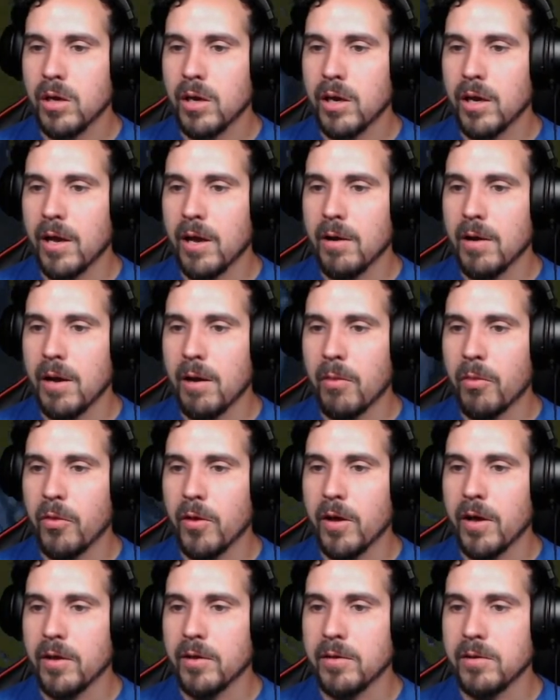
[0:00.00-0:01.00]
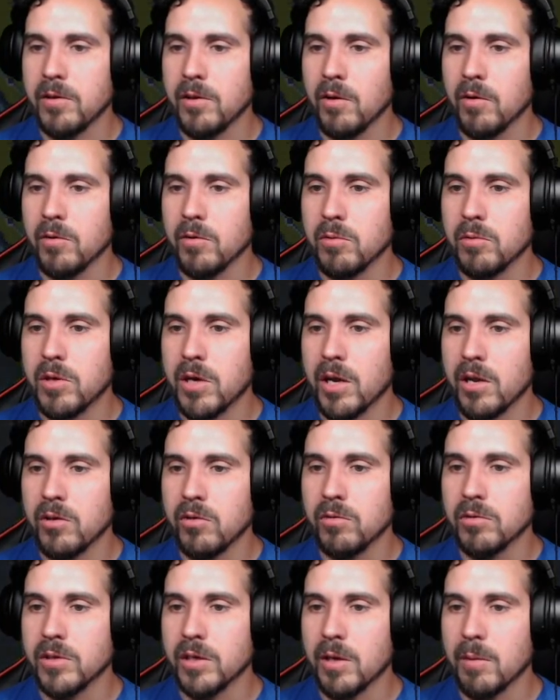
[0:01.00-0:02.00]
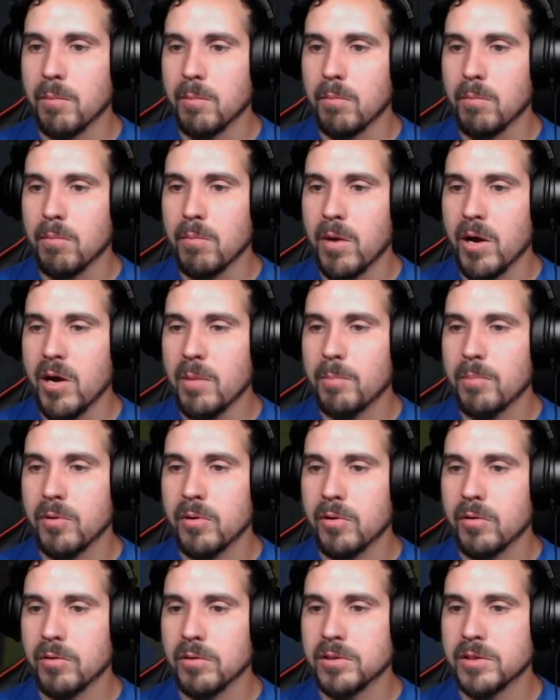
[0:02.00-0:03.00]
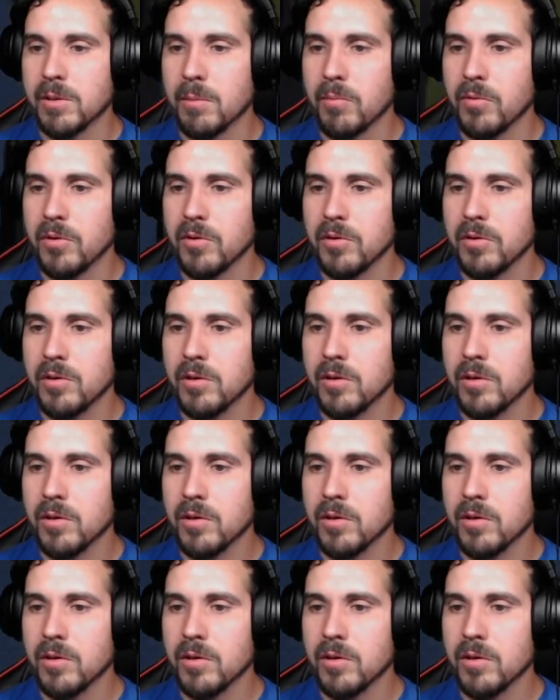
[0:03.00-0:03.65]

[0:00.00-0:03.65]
I, I thought, you know, you'd kind of use like a mop or something.